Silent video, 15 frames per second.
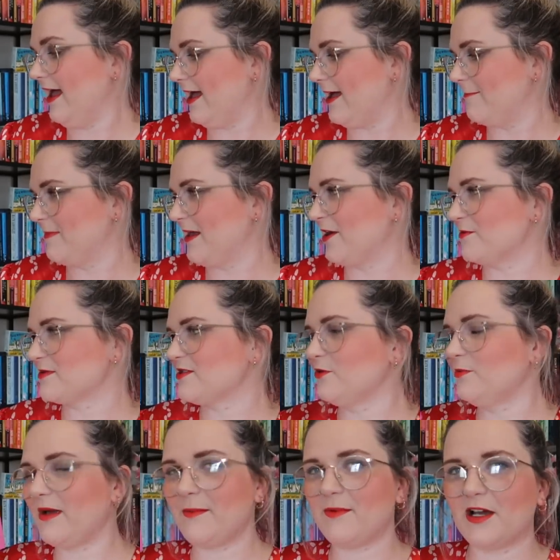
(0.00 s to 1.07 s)
Um, and I was
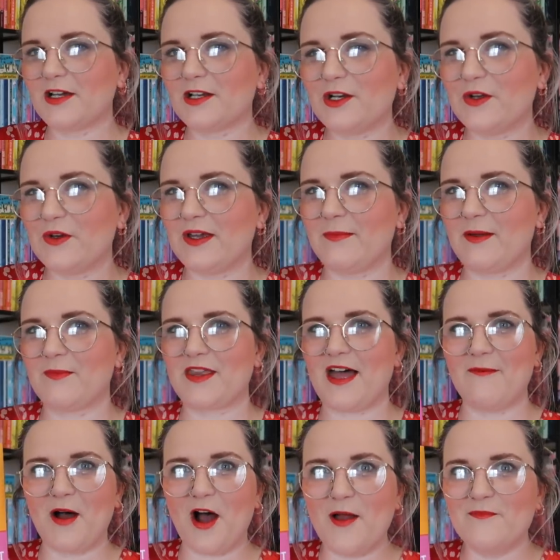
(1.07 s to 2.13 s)
thought maybe I could lure him in with
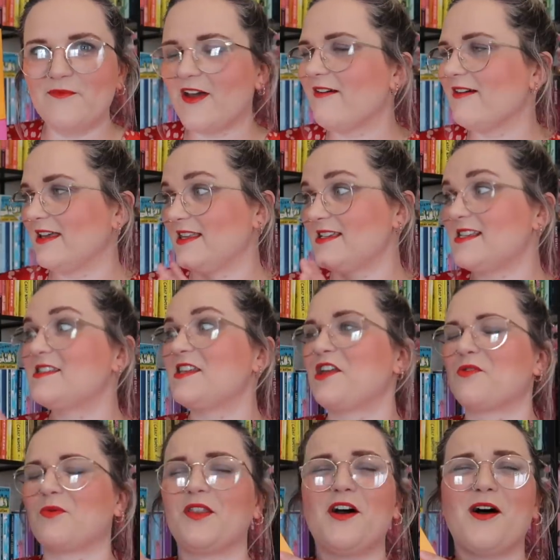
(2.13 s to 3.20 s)
that, but I'm very, this is
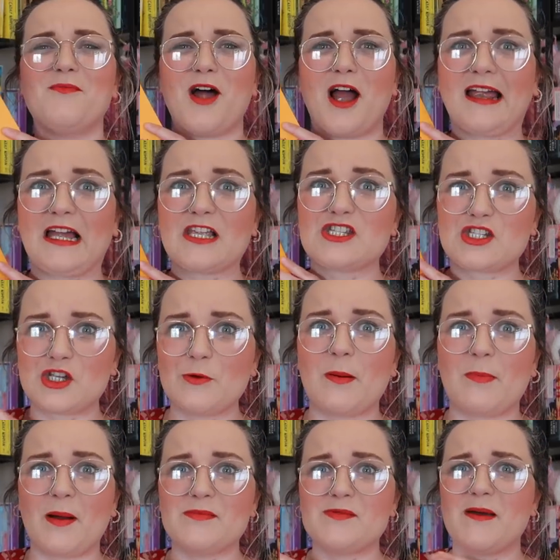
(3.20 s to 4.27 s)
another one that I'm like
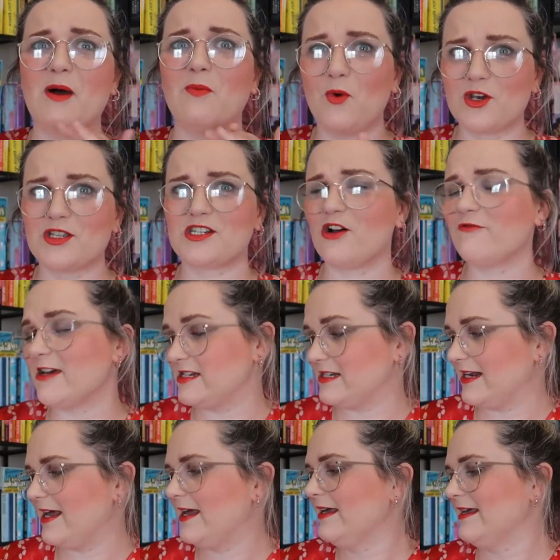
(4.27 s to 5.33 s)
super pumped about, want to start
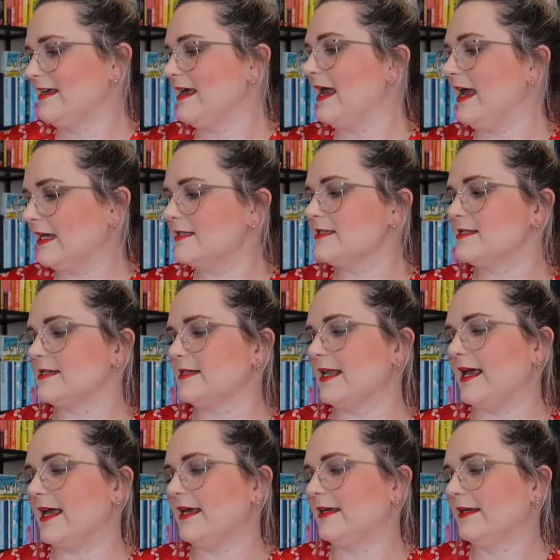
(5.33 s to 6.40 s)
reading it
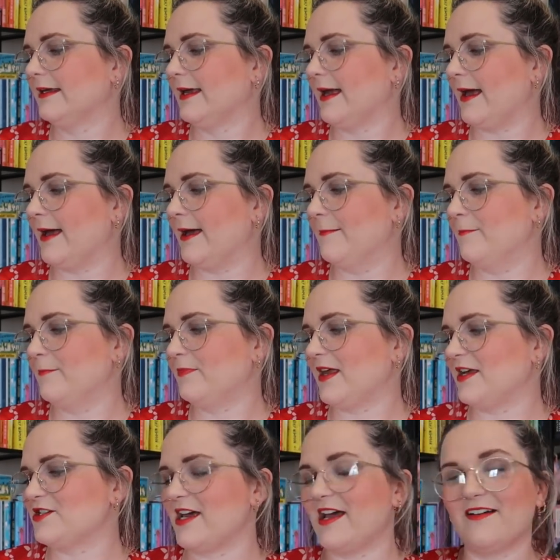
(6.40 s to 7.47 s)
instantly. Um,
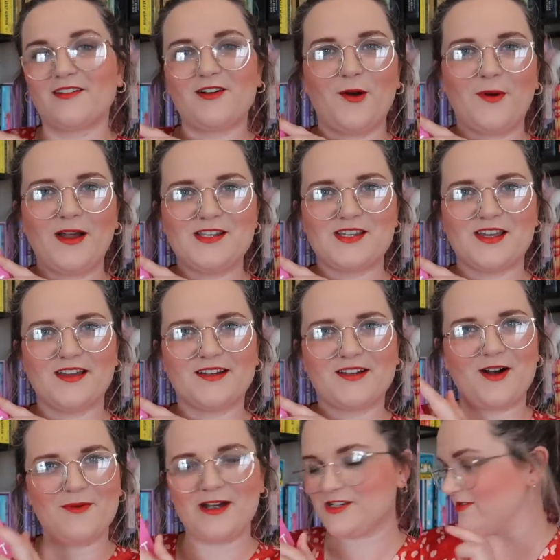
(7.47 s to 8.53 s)
and yeah, can't wait to
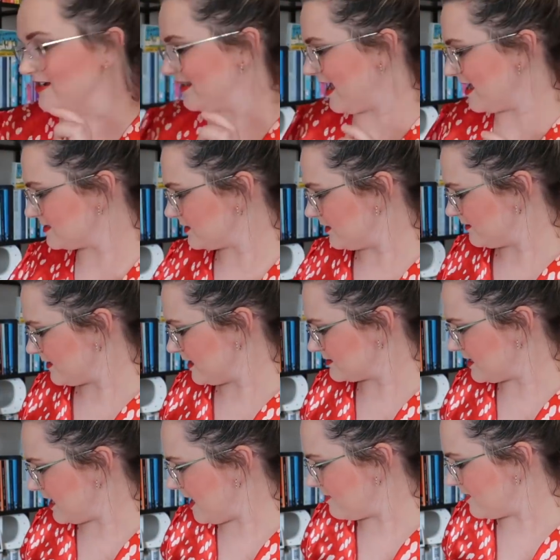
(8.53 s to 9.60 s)
can't wait to read that. So
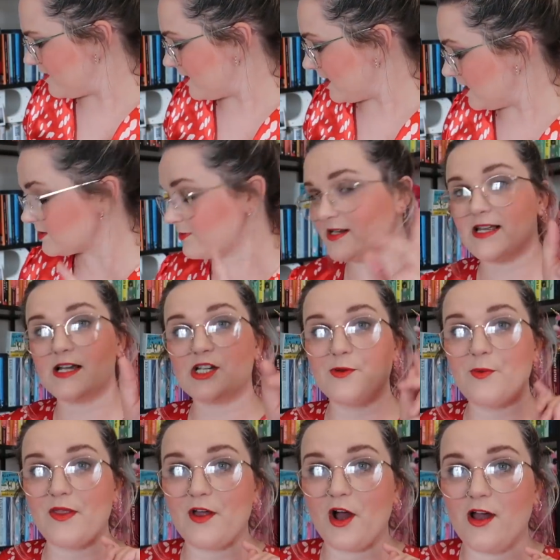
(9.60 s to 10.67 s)
that's that. And then the last one is
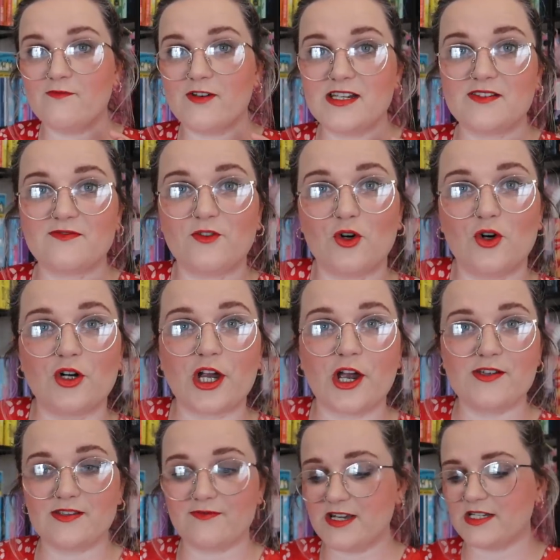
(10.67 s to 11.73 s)
actually one that I'm reading for
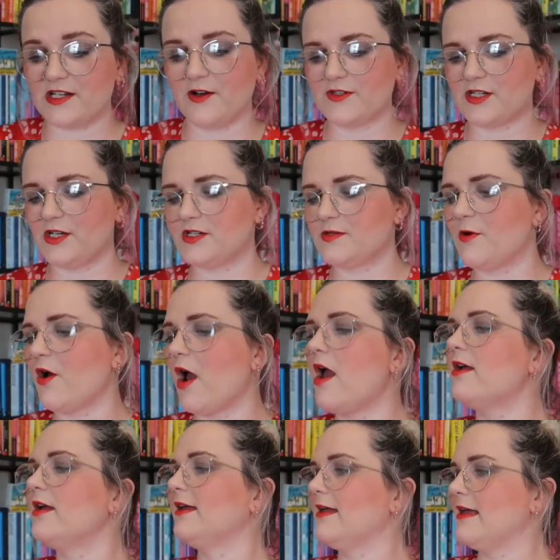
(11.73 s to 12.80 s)
Cozy Reading Afternoon
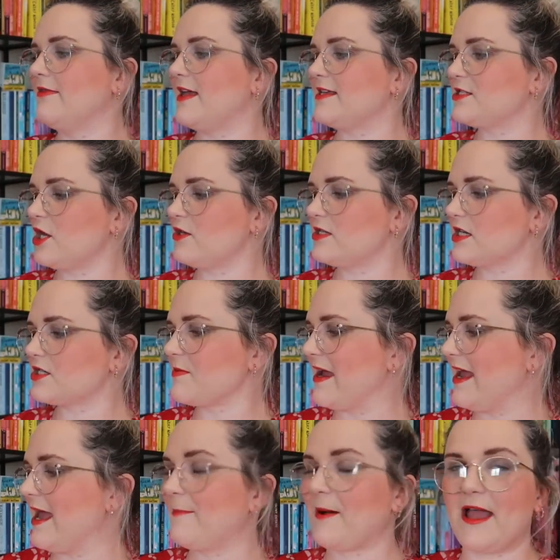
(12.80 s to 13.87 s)
tomorrow, and that's Don't Touch
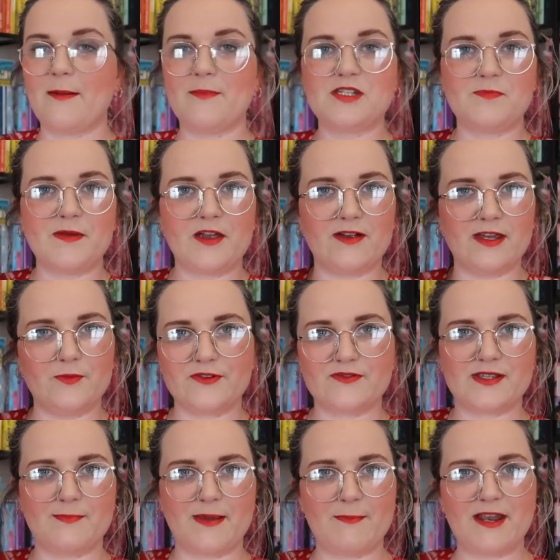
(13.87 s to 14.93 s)
My Hair by Emma Dabiri. You would
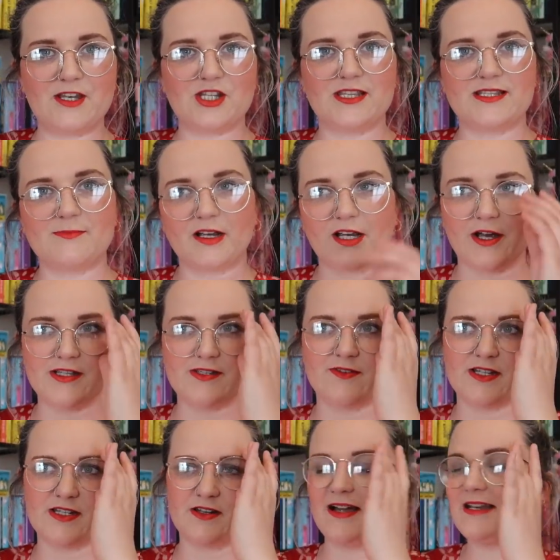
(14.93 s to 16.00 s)
have seen me mention this in my Cozy
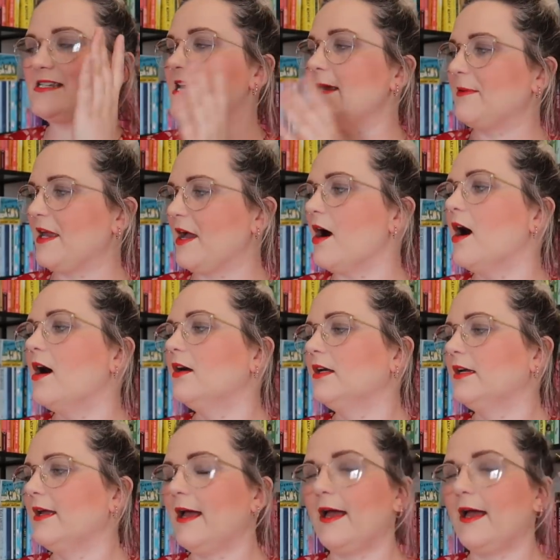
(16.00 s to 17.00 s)
Reading Night T B R.